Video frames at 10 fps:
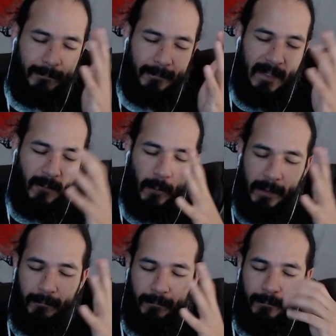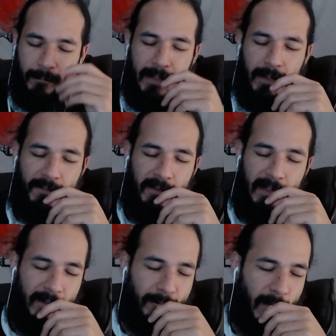That's what he doesn't
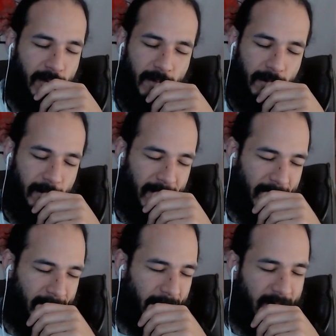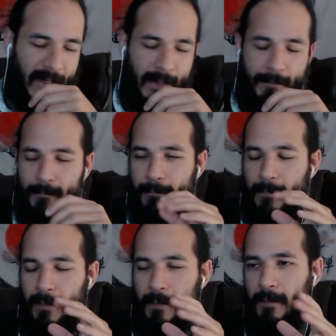like much, the
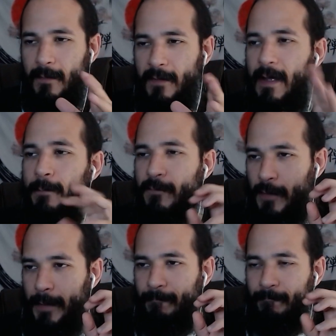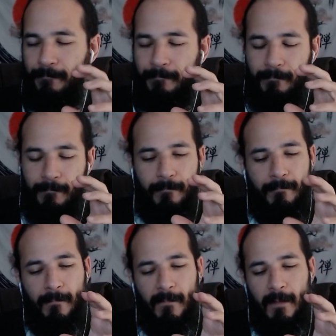time frame.
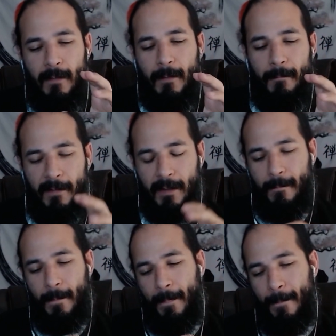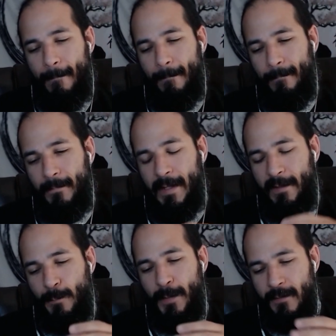But the
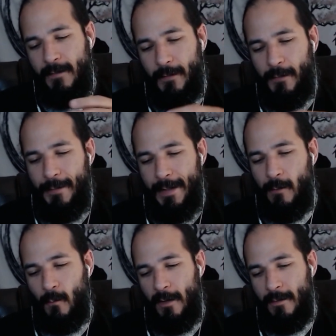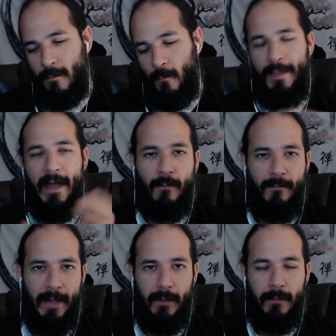experience of the Creator was without
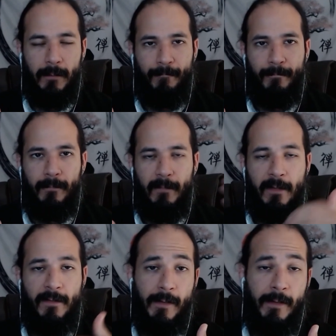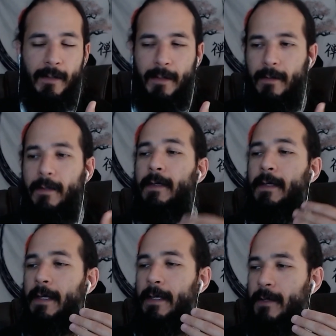veil, and suddenly
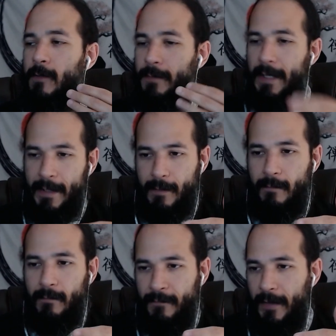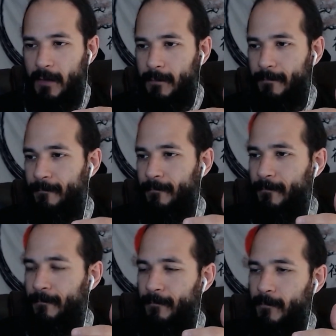it created the veil,
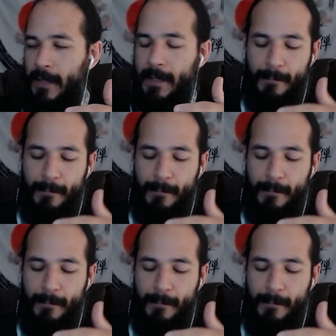right?